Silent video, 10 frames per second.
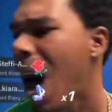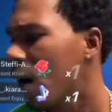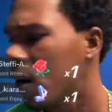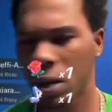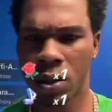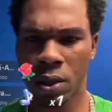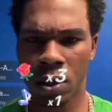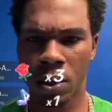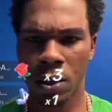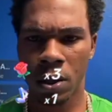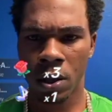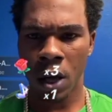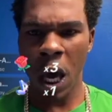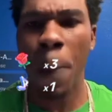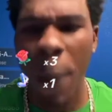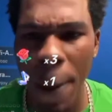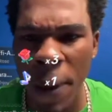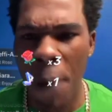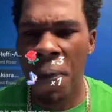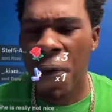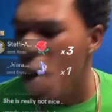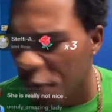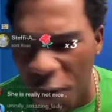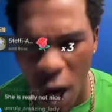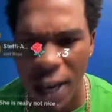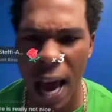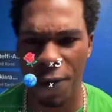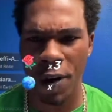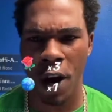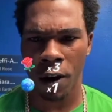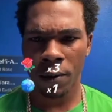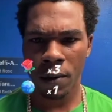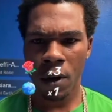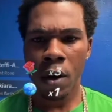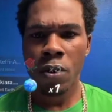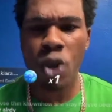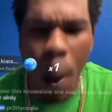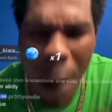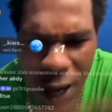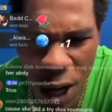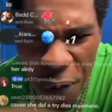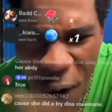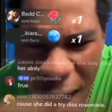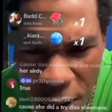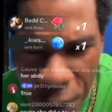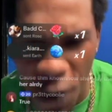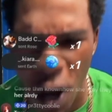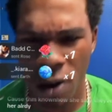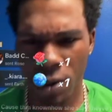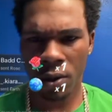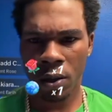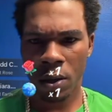dog. If people them afraid to go live with you. Nobody no frightened for you.